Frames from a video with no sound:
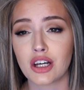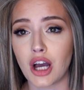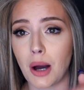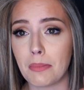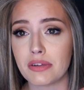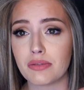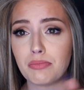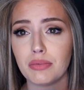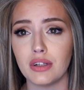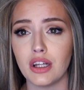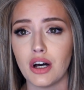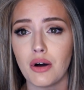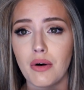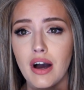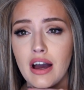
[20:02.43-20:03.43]
comment
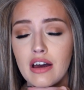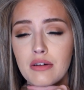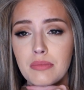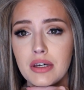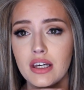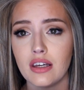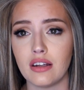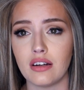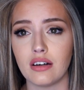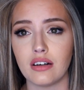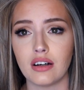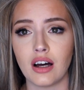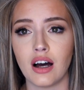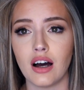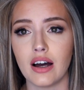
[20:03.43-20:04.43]
below. I have been
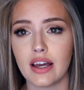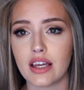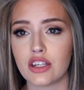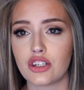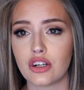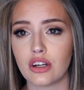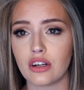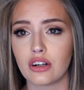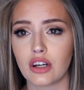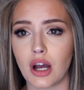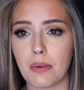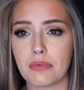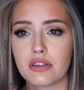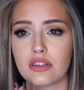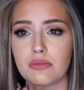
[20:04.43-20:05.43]
answering your
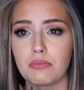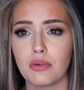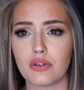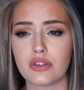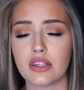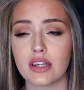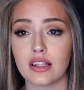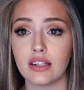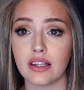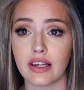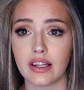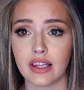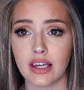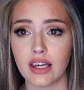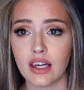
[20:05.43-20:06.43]
comments mostly
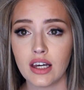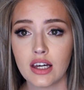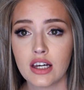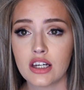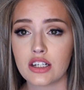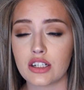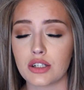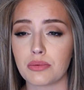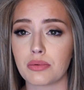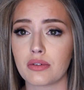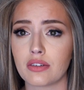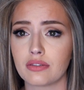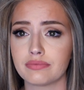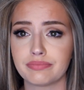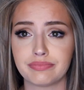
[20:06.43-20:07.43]
lately. Just
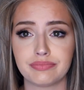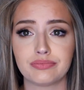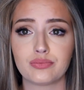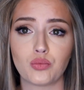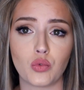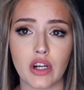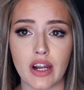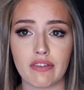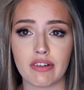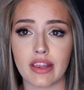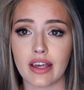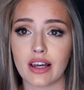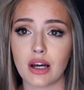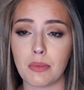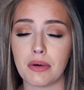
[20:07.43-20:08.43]
whenever
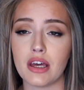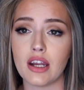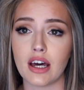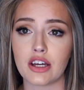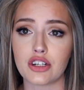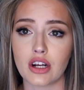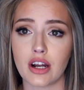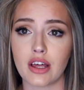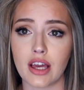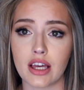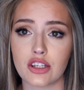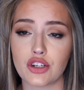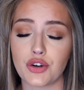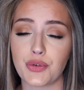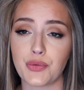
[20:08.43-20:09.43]
they come in, I try to
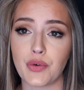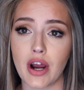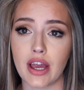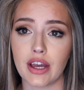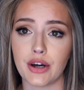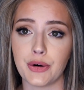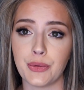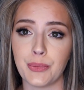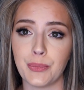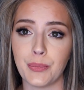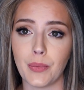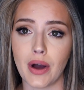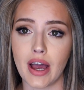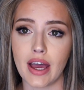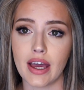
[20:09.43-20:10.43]
answer it right
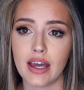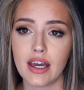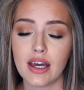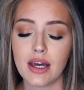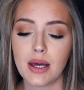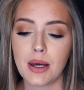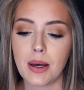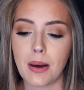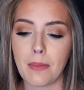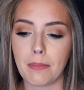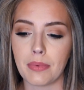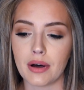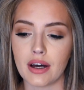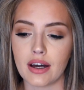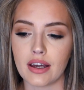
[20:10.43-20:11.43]
away.
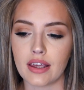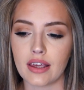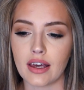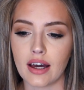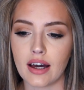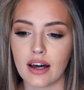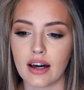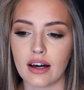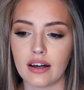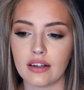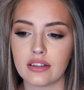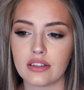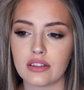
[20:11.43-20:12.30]
But yeah,